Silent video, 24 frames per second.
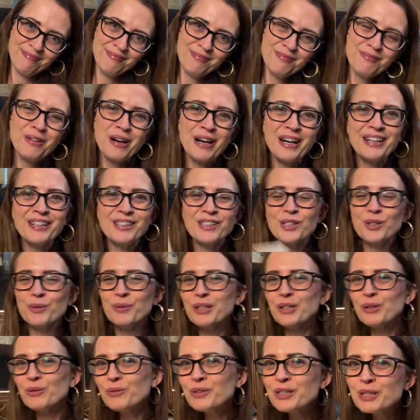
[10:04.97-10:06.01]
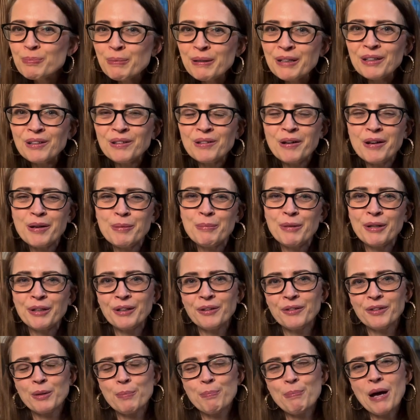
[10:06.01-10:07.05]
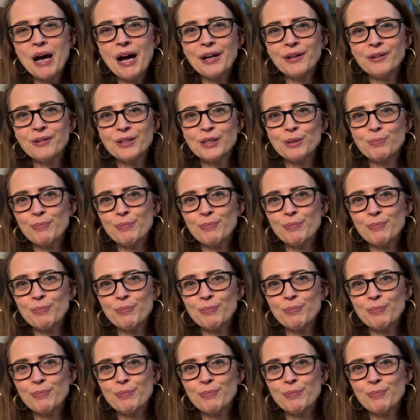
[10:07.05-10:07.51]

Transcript: Right? So I don't spend a lot of money on the patterns,